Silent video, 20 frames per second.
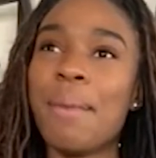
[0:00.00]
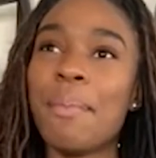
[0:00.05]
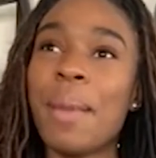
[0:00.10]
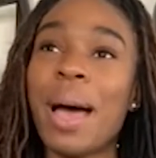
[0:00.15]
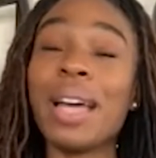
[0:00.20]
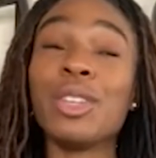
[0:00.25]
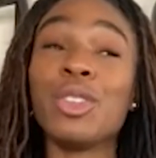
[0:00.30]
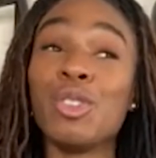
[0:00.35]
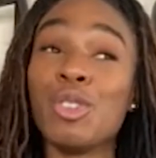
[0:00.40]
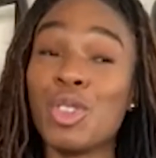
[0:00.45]

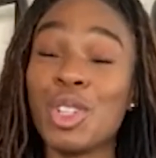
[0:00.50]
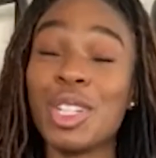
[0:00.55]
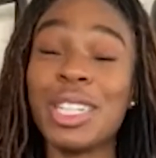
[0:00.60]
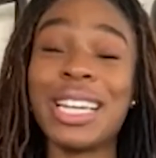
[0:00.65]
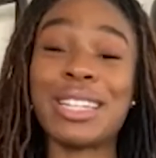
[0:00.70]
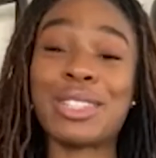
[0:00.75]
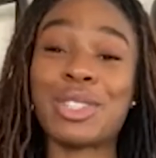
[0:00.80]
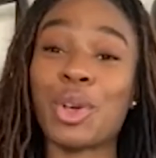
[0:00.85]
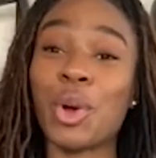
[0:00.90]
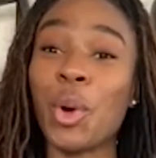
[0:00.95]
Usually
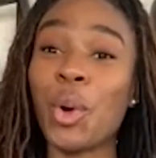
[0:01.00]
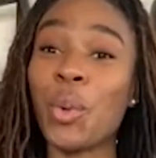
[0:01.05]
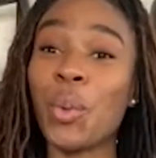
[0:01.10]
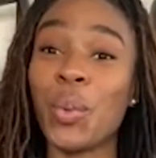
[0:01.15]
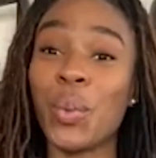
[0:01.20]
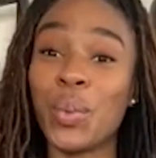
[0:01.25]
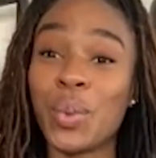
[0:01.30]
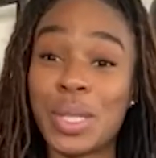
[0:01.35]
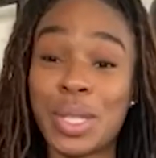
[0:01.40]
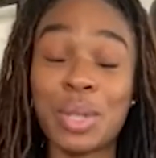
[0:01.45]
it's
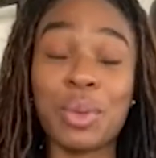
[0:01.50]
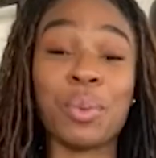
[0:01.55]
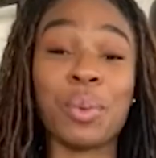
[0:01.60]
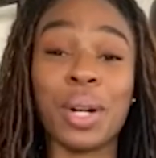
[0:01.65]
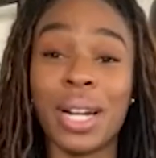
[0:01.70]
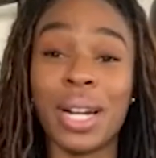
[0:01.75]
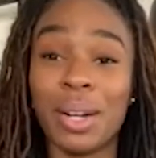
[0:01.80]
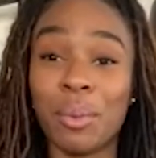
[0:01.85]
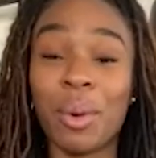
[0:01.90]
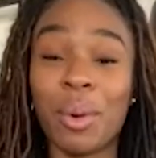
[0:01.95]
go to
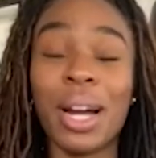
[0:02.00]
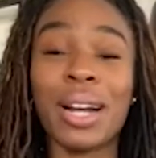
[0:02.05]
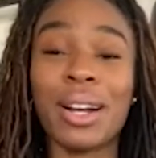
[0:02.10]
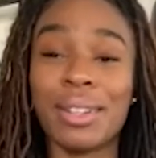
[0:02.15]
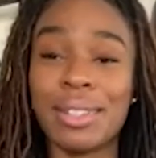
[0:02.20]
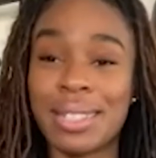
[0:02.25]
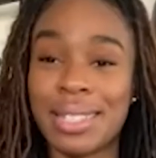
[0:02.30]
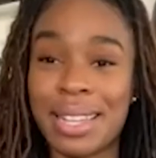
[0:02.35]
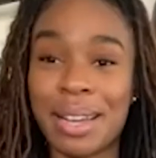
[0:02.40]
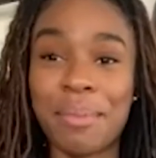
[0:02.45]
work
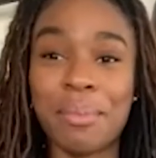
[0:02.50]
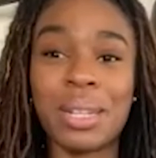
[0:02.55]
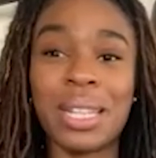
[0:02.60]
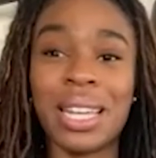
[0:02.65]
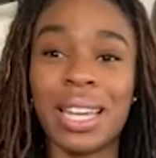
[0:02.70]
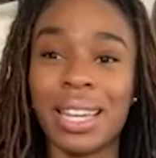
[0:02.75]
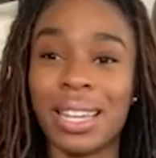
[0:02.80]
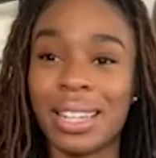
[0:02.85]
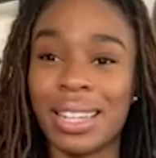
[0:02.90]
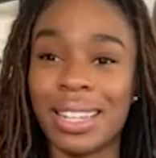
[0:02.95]
on
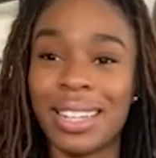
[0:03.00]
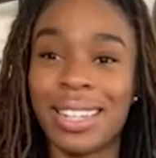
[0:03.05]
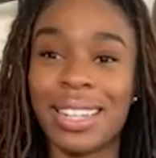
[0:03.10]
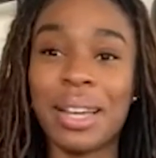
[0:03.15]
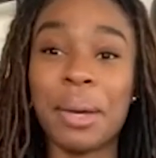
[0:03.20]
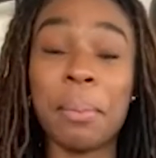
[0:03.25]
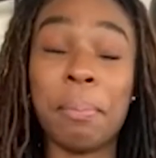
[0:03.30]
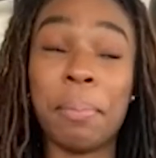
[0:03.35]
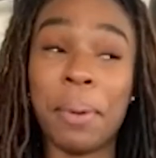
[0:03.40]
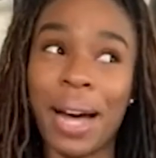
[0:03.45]
something.
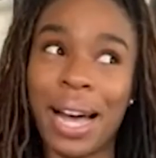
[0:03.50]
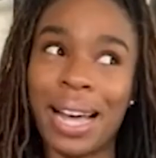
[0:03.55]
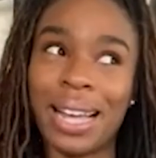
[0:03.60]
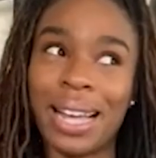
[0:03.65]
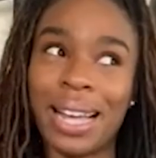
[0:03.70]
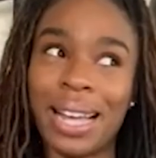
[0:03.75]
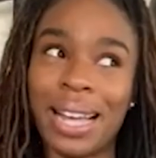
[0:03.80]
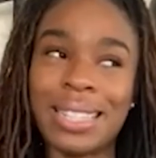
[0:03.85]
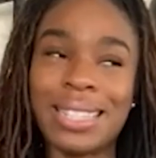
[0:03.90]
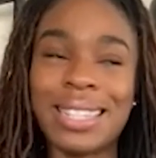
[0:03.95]
But
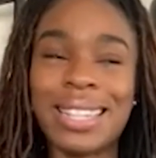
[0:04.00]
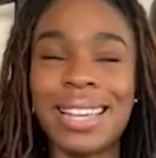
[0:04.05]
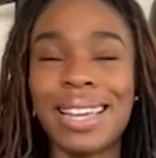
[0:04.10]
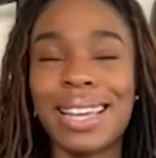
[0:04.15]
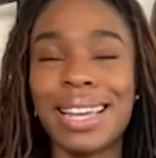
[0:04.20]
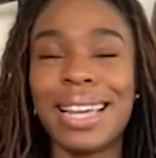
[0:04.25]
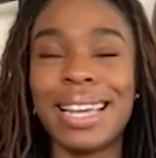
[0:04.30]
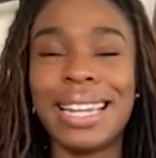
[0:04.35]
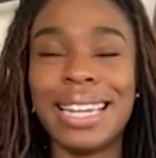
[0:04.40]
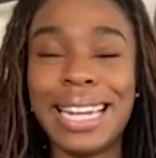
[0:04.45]

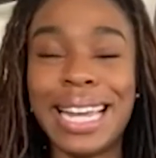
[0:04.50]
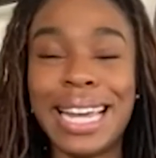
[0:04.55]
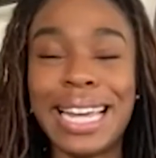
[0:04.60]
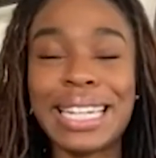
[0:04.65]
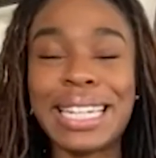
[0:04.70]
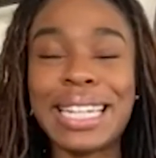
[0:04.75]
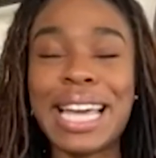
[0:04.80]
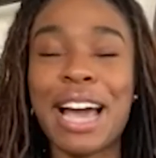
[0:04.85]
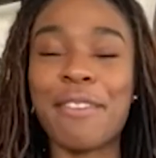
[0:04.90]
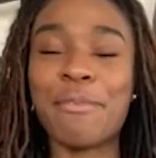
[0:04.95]
lately
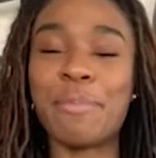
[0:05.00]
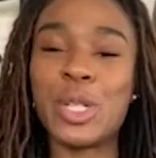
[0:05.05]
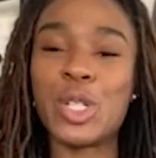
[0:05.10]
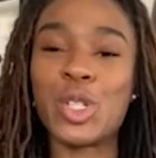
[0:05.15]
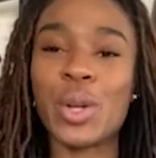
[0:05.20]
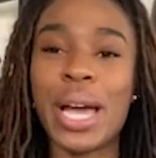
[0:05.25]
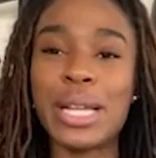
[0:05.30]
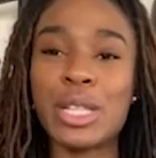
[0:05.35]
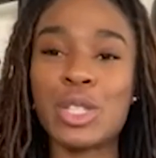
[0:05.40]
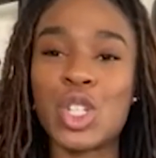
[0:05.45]
I've been
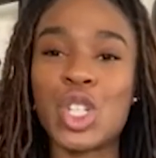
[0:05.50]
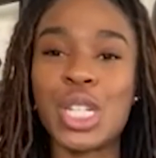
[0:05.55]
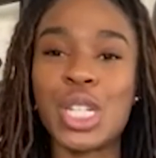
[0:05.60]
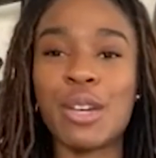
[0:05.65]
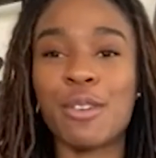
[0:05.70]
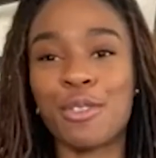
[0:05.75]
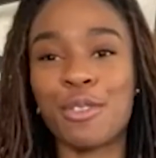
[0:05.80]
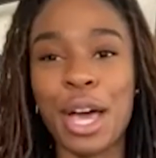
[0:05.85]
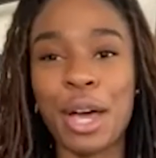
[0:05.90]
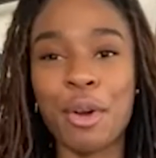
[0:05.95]
trying to
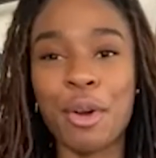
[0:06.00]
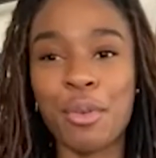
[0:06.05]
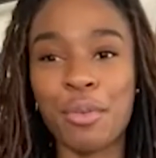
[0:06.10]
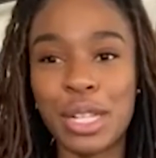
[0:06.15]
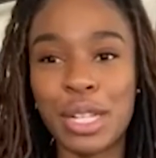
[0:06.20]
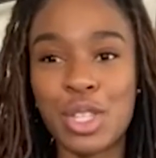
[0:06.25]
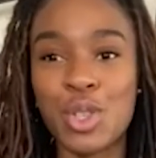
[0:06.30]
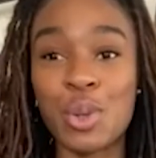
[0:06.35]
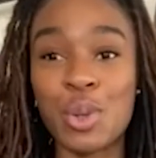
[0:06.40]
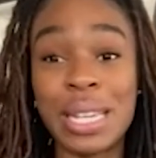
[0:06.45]
shift that over
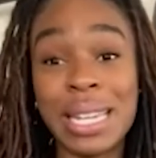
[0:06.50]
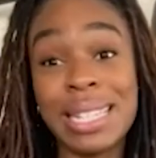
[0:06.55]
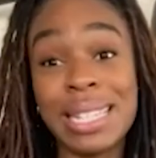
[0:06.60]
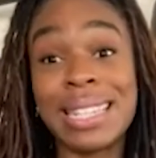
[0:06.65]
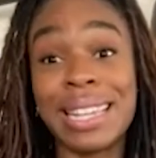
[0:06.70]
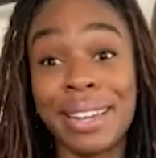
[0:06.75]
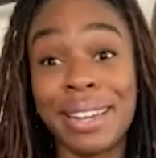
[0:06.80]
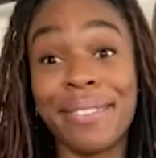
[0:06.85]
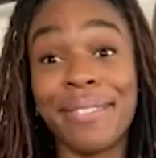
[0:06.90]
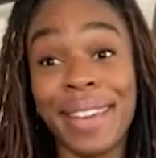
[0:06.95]
to
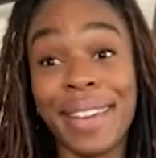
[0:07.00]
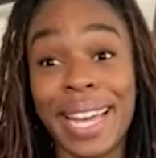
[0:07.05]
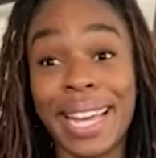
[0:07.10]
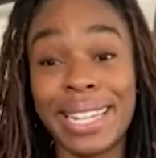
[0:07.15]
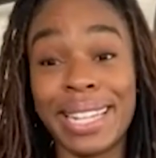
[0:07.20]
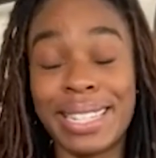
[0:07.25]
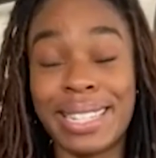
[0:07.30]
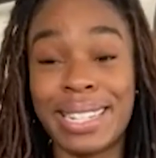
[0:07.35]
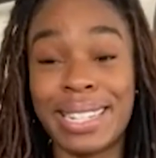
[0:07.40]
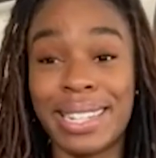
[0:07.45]
eating
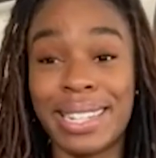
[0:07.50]
first.